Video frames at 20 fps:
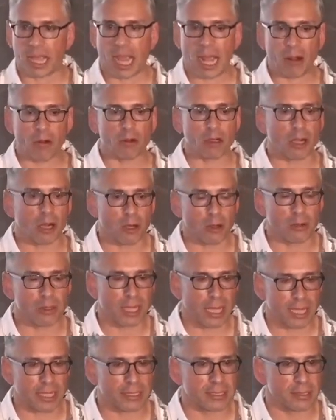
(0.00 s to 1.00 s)
Our current
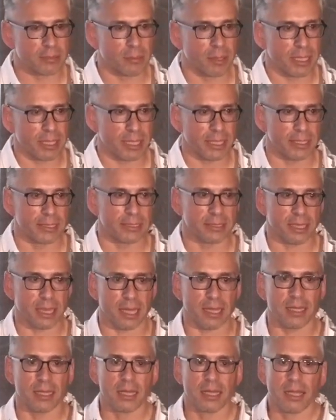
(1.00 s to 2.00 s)
estimate is
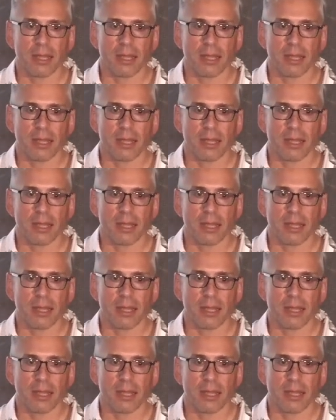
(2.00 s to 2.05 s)
that